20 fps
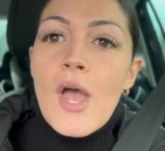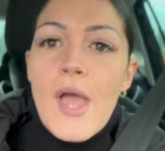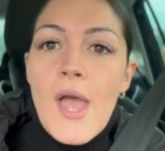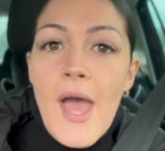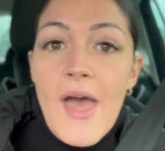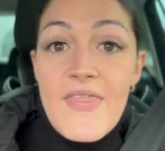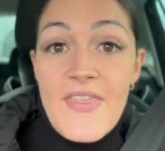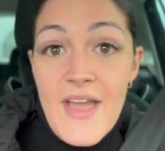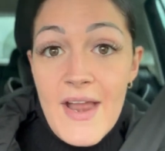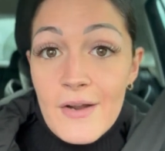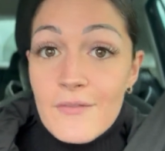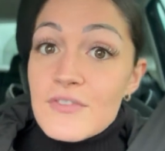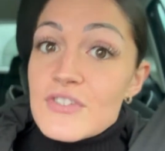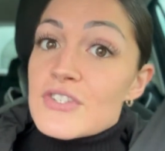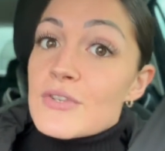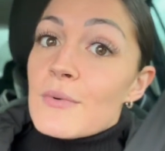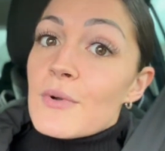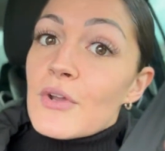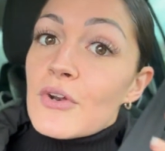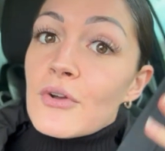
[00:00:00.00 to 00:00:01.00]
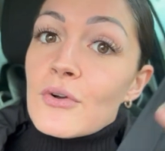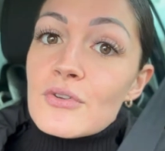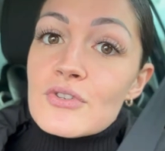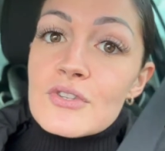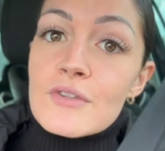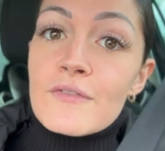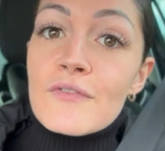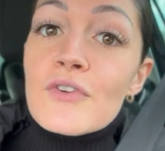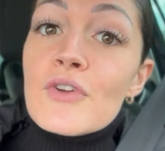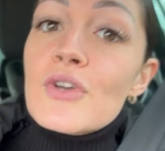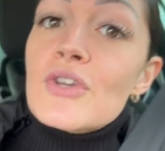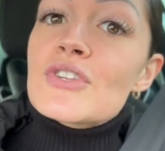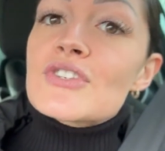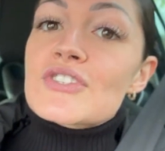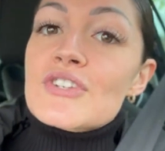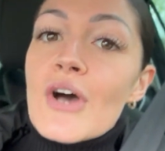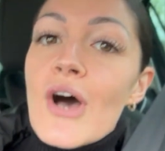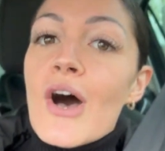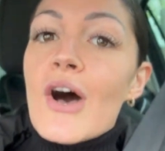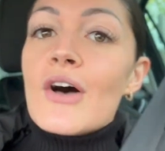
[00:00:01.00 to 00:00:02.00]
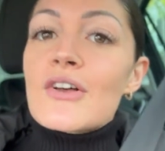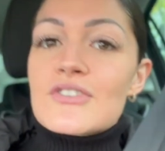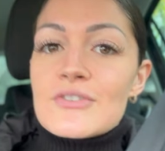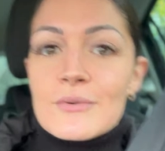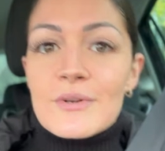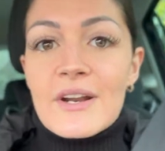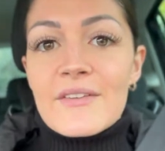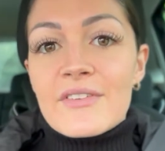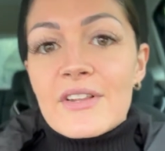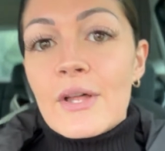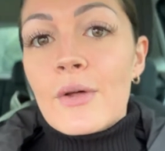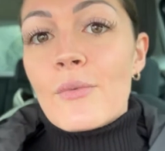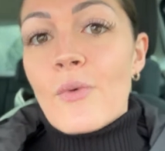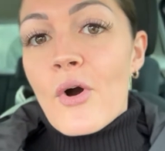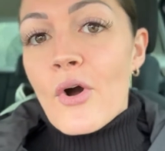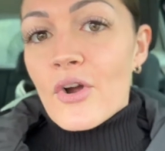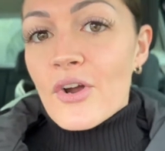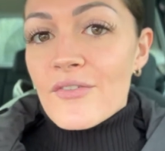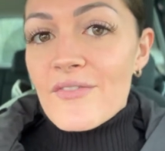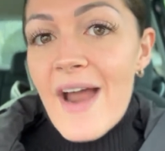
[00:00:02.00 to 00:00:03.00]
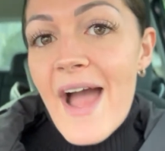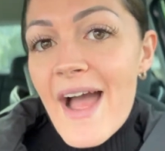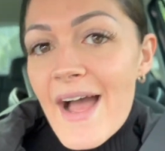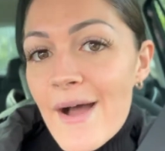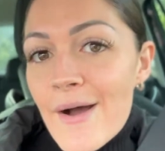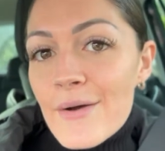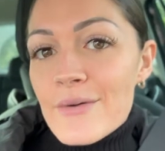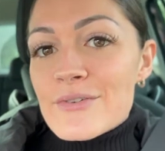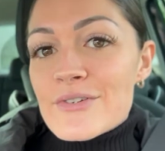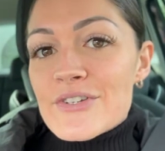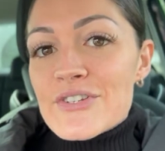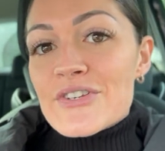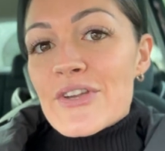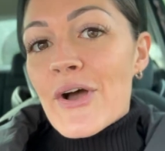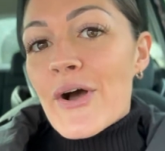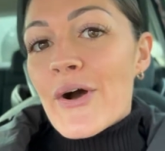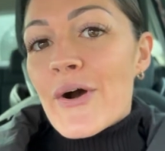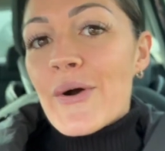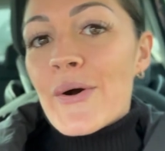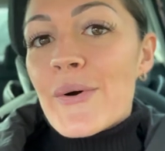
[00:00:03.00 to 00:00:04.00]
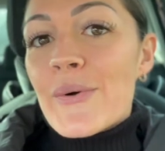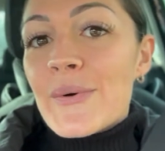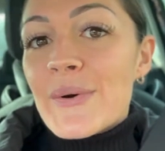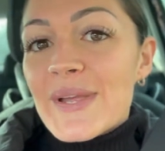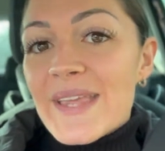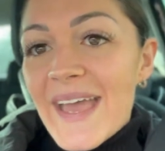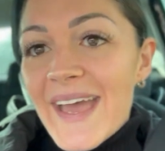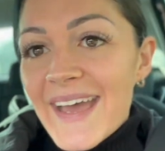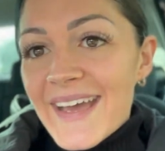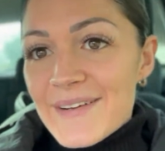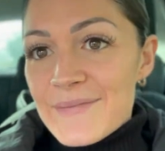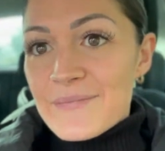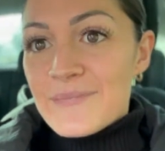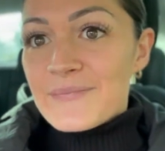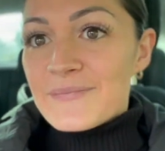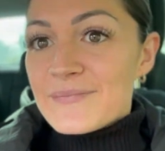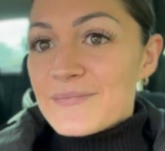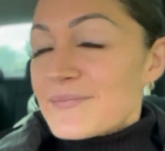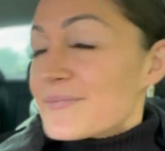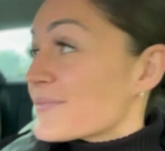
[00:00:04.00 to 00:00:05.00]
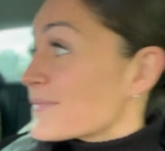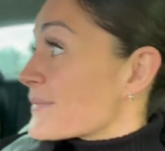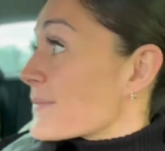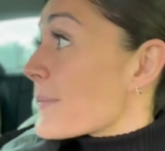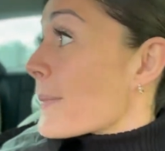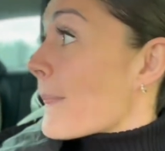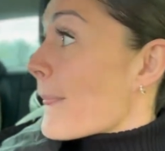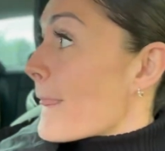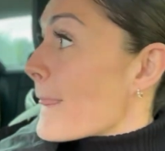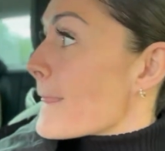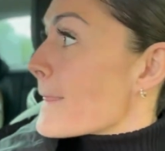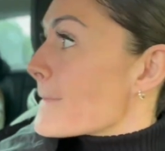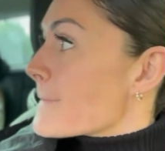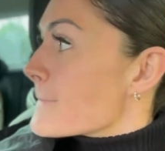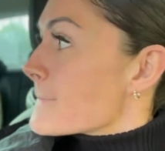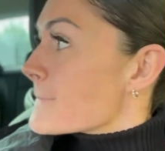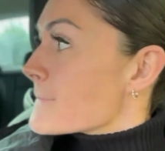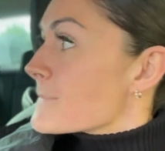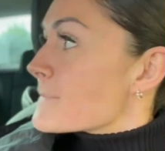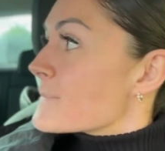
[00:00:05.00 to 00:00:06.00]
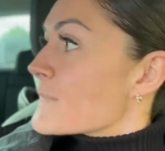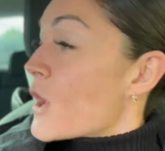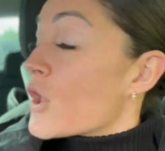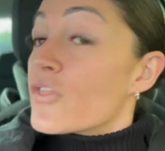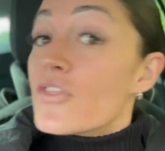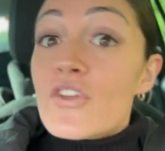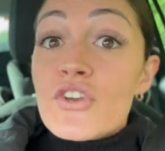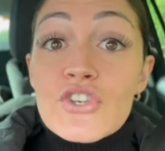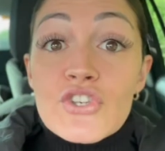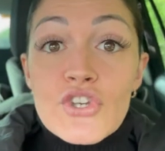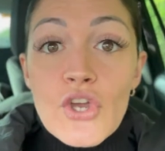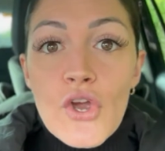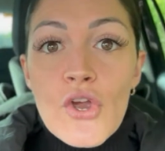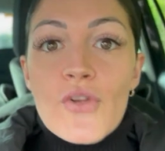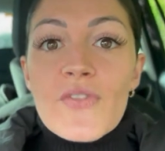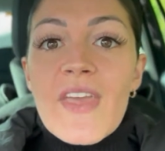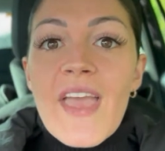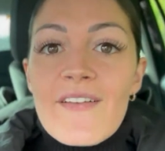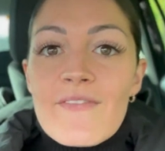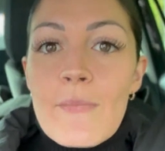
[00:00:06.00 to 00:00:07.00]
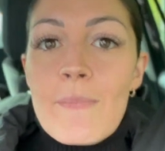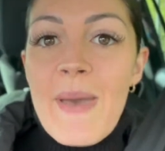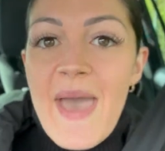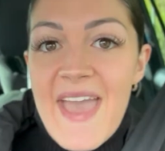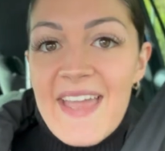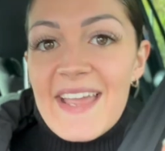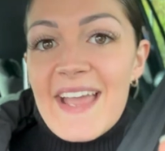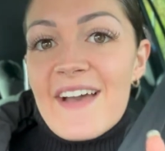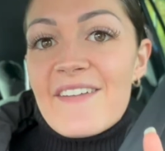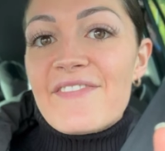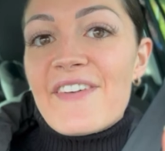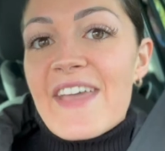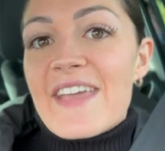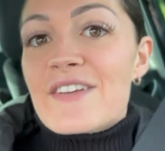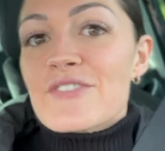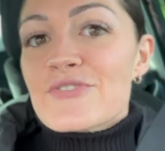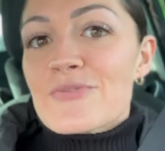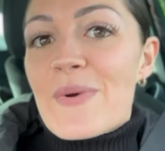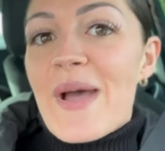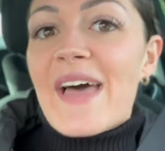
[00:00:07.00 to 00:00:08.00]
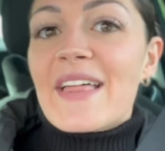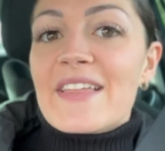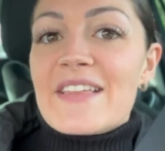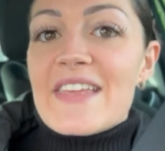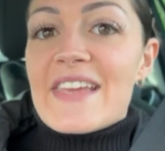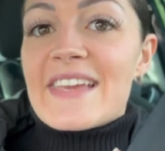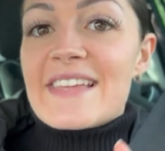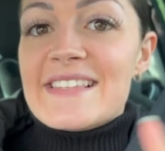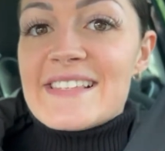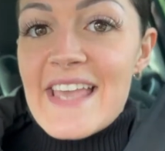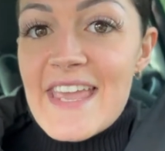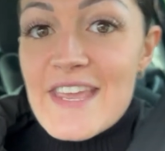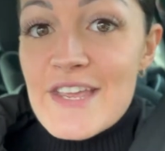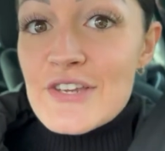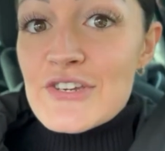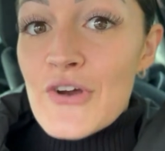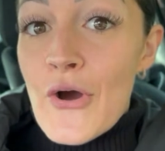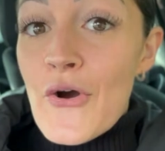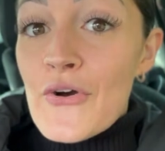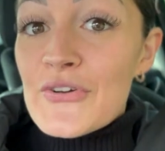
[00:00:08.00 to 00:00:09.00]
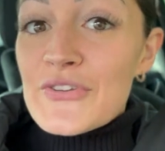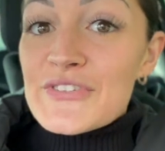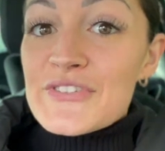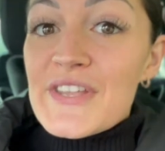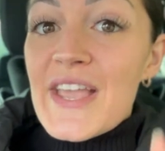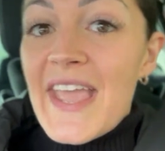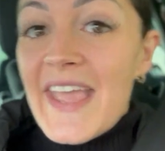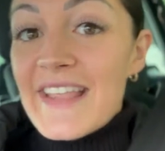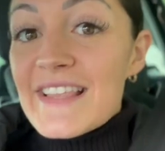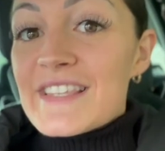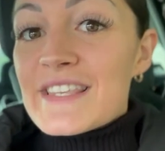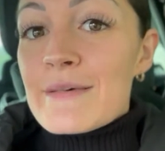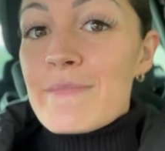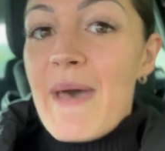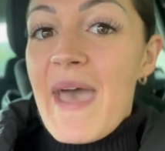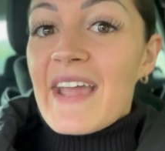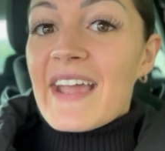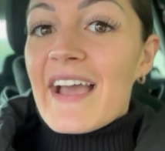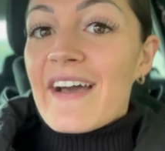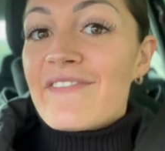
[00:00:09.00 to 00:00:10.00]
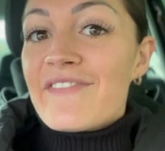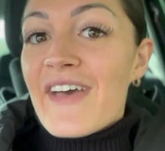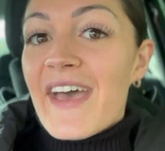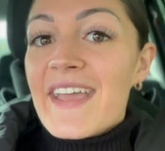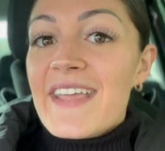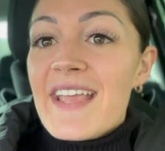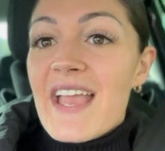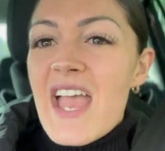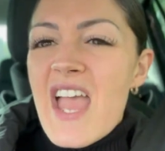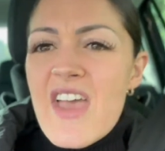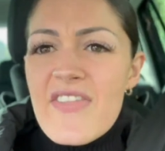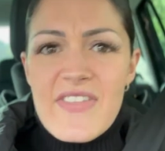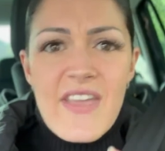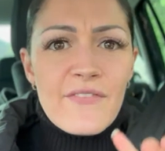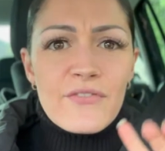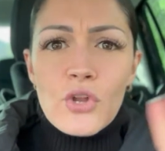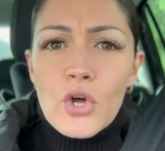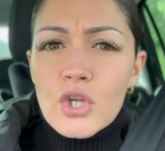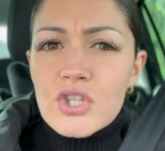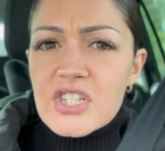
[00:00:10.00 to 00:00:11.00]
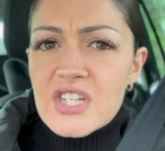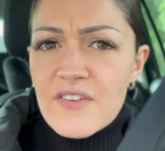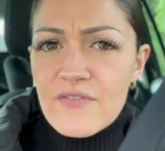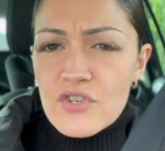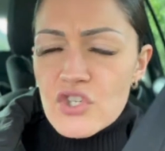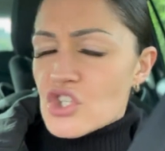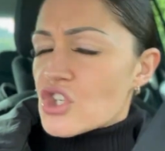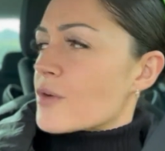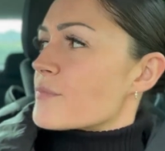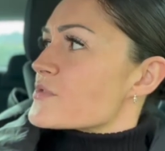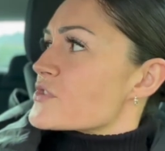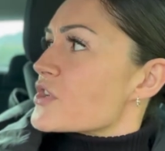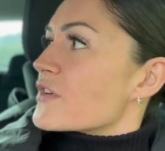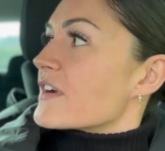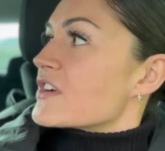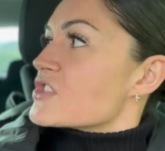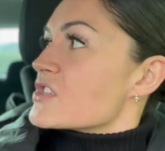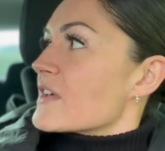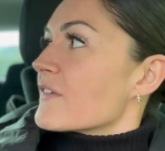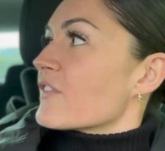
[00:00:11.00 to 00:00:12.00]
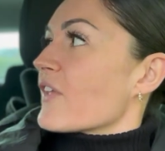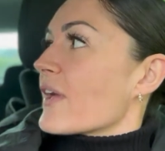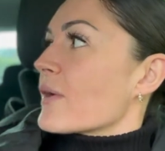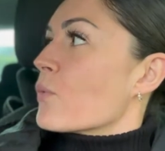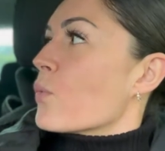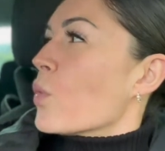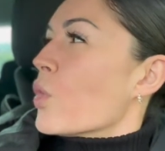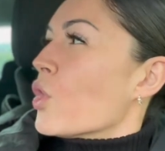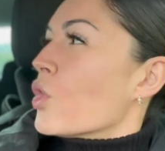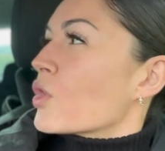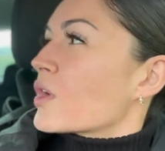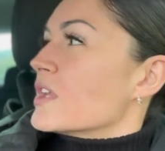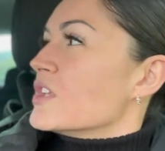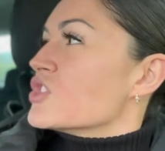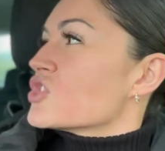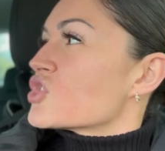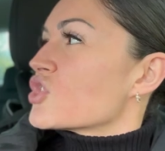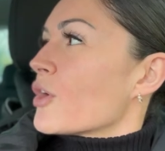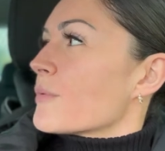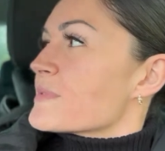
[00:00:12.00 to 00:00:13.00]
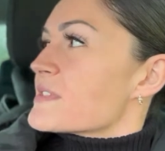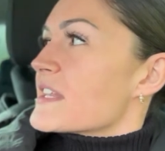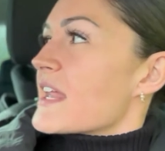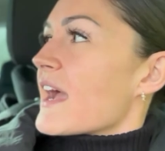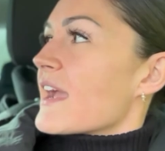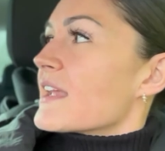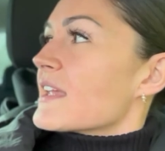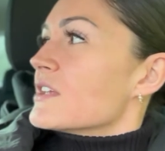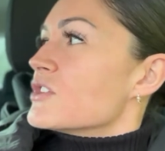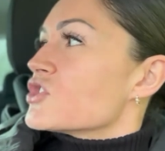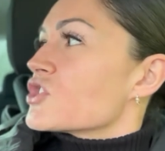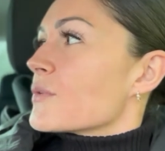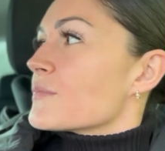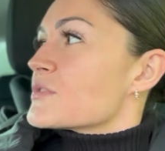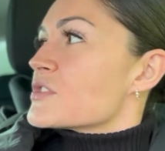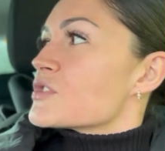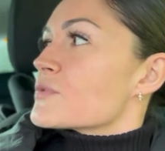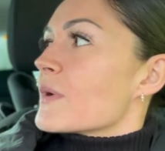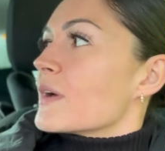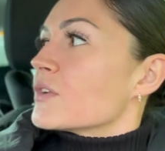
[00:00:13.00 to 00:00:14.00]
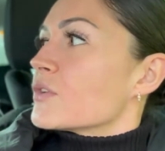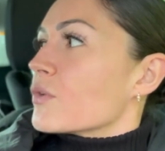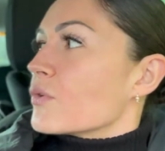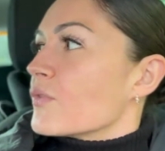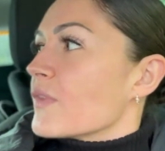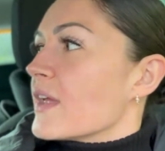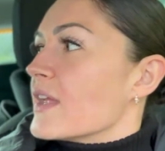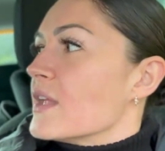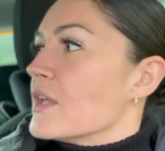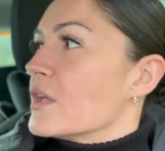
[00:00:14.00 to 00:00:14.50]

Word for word: And then obviously we're going to go to the food stalls, we're going to have a little walk around, so yeah. Pet shop as well. They have a pet cafe as well, and you can take your dogs into the pet cafe. They have loads of different shops there actually. They have like walking shops and hiking shops as well, don't they?